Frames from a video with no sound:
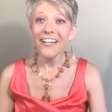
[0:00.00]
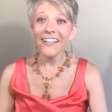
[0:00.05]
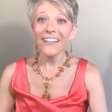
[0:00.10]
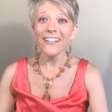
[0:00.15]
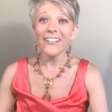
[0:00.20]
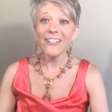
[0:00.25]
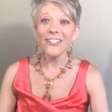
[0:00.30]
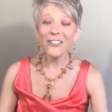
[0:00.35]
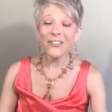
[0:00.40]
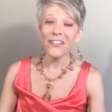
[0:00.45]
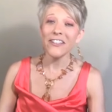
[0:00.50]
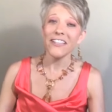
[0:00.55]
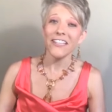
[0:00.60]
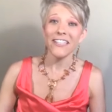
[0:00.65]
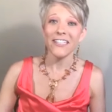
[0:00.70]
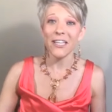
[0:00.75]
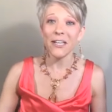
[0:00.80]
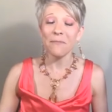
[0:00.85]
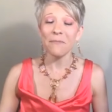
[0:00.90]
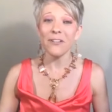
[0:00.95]
They're showing
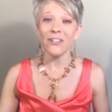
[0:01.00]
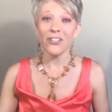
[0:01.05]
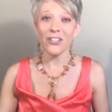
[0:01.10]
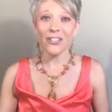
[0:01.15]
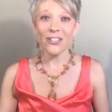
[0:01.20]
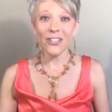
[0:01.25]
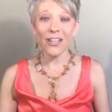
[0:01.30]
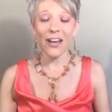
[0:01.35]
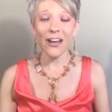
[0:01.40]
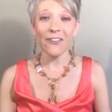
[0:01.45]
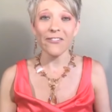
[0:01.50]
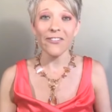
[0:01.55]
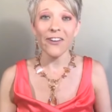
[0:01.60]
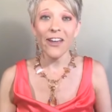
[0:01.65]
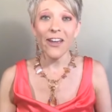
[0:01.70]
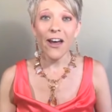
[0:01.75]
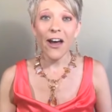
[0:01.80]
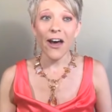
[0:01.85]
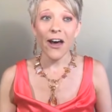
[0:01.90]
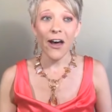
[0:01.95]
these images of
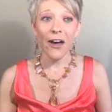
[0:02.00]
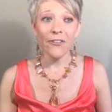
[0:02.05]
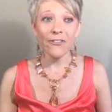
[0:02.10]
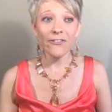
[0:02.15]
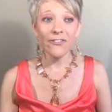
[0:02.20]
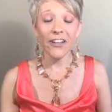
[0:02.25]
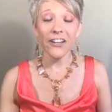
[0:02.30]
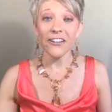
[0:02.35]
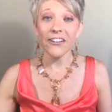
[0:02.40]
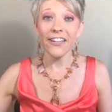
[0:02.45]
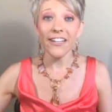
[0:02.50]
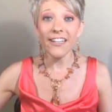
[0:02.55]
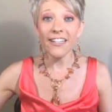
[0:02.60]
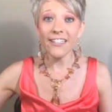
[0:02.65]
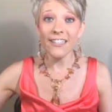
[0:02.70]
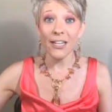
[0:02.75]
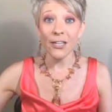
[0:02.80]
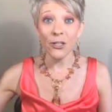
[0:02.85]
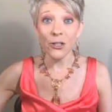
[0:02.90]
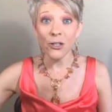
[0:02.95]

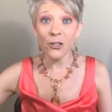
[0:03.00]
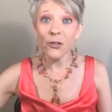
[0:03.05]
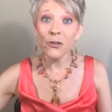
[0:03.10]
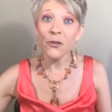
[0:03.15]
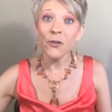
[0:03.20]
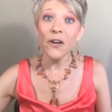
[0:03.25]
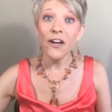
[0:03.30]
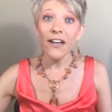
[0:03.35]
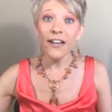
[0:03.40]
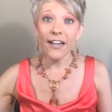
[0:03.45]
fairies and you